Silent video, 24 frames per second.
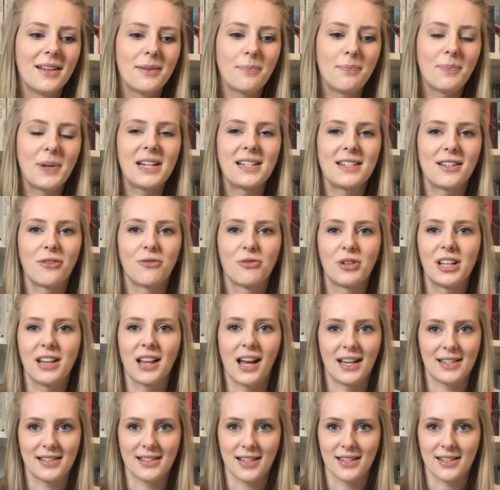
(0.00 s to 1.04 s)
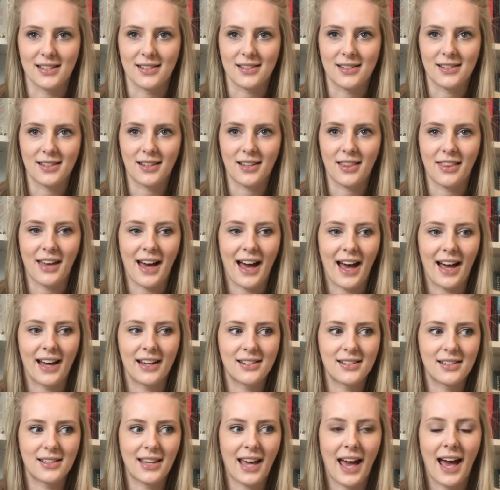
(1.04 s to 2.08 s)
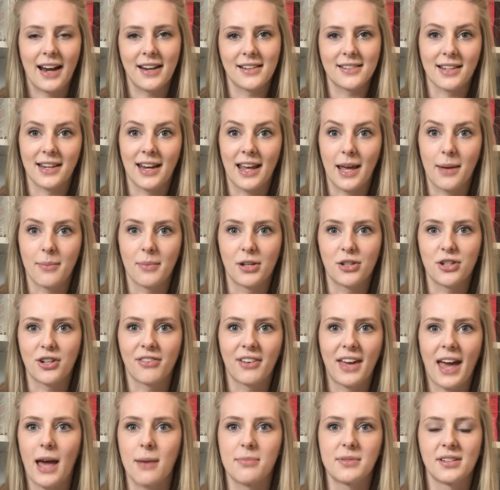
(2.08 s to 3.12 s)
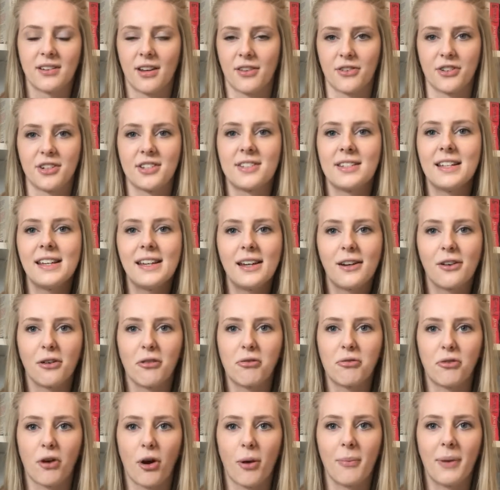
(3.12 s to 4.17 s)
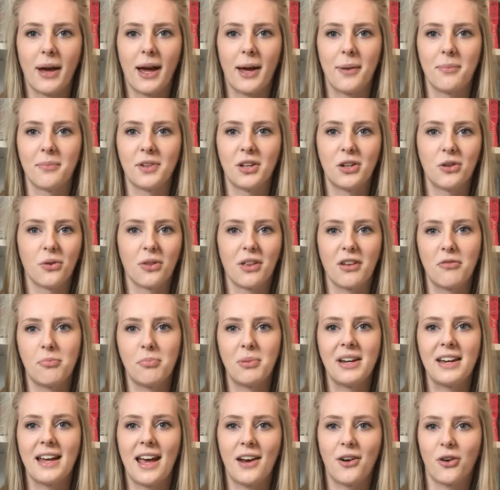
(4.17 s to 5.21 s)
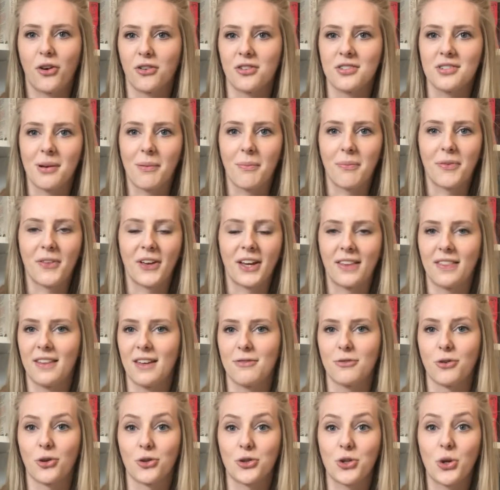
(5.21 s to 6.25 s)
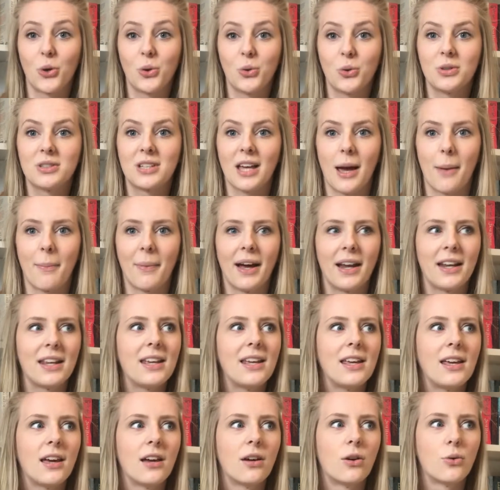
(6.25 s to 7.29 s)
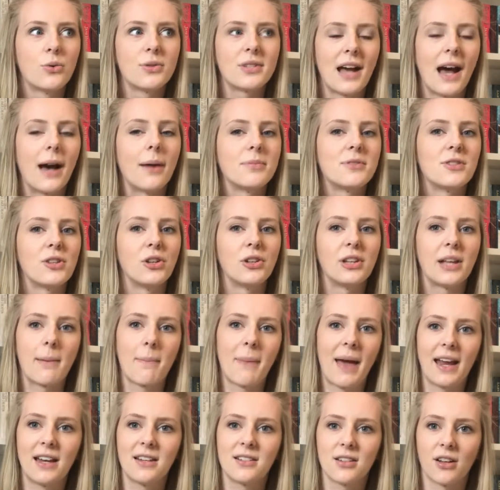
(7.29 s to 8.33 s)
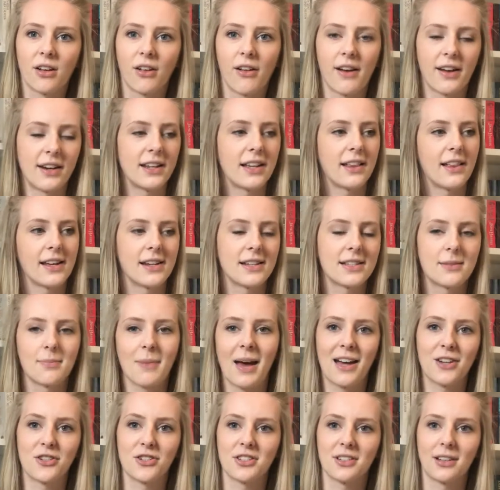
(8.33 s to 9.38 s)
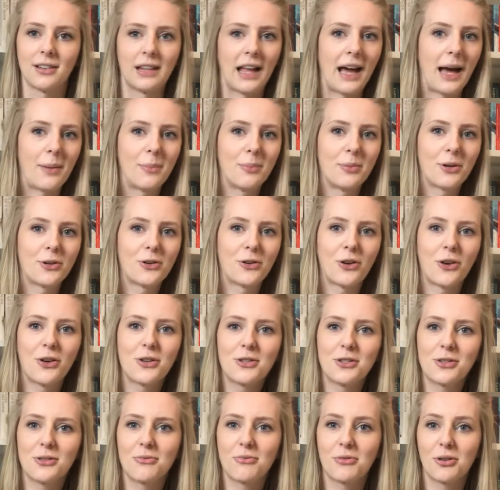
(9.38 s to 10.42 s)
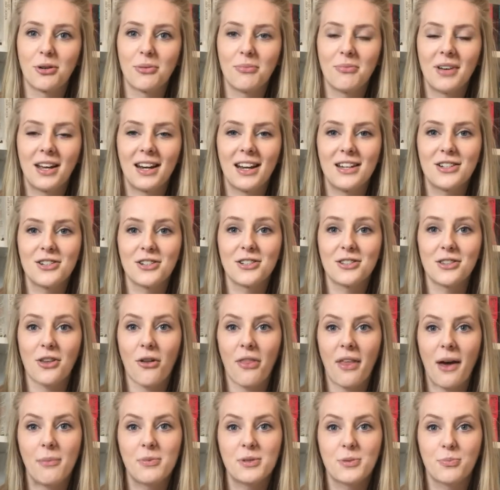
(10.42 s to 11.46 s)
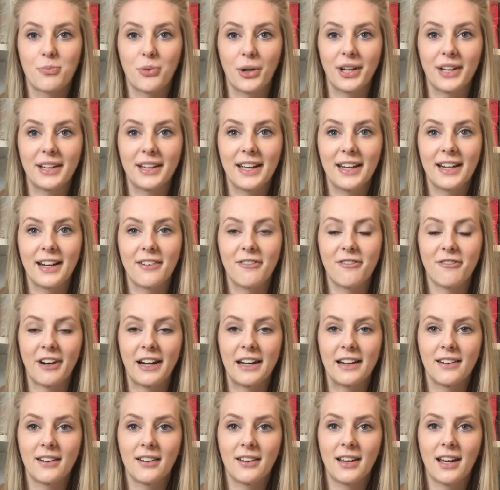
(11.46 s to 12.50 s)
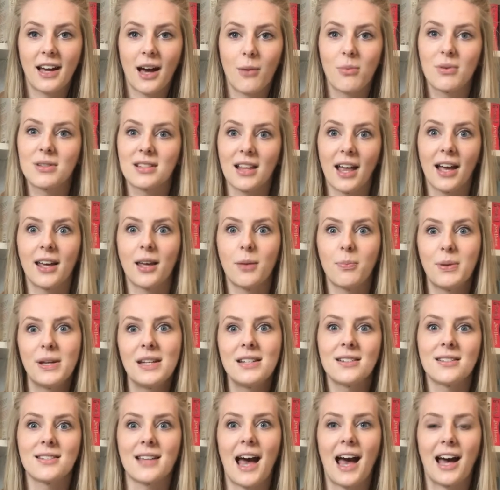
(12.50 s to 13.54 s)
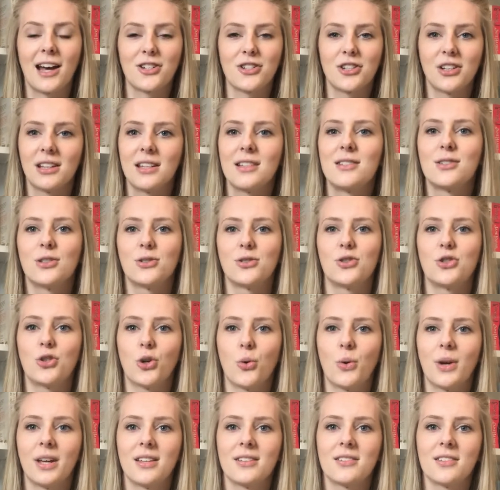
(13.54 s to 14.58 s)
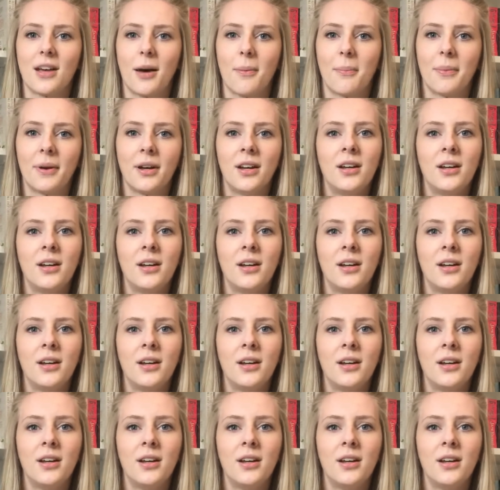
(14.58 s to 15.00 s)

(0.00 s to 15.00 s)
Peeta realises that Katniss and Haymitch have kept another secret from him. You know, they've been in on something and they've not told him, and he goes absolutely mental and he like smashes a lamp across the room, and I just thought that was brilliant. And finally I was like, Peeta's actually showing some